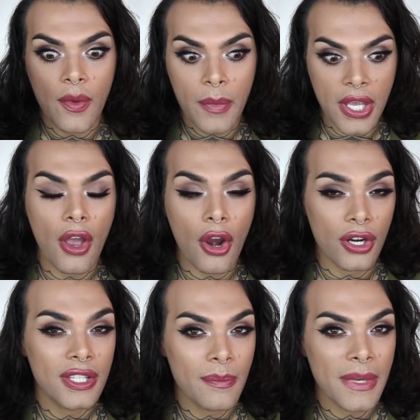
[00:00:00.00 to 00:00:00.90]
me
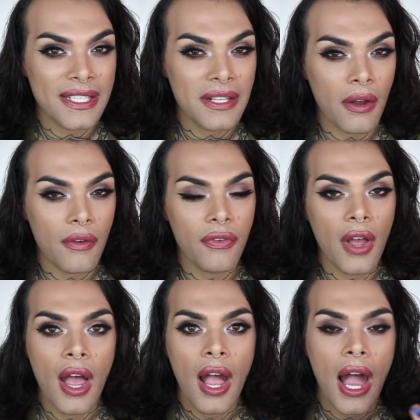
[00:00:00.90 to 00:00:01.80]
hurting myself
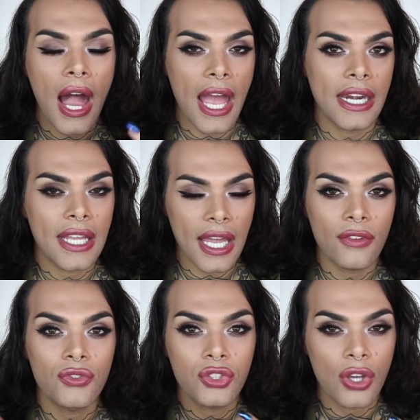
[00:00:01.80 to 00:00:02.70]
and
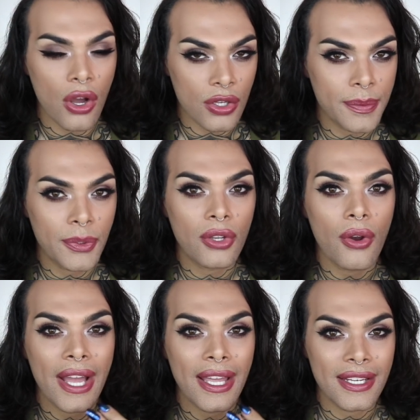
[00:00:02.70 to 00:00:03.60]
getting to the
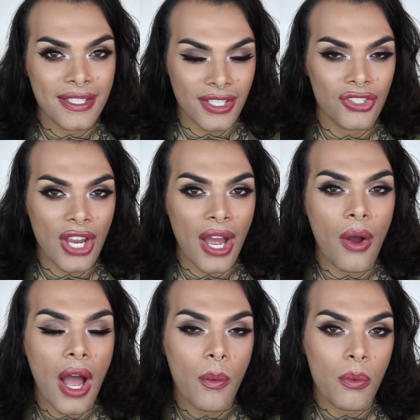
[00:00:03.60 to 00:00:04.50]
hospital and get a stitch
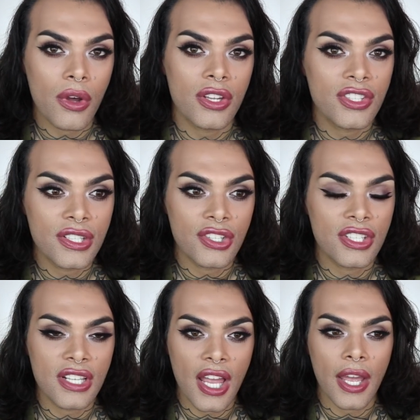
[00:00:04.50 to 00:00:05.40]
out, I was
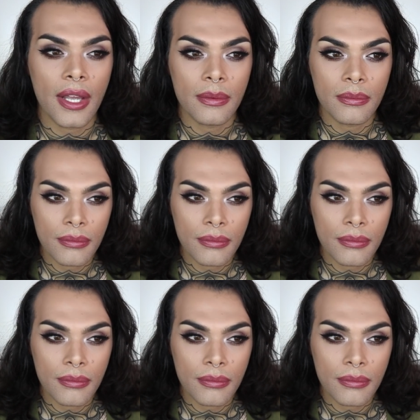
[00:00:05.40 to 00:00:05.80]
just like,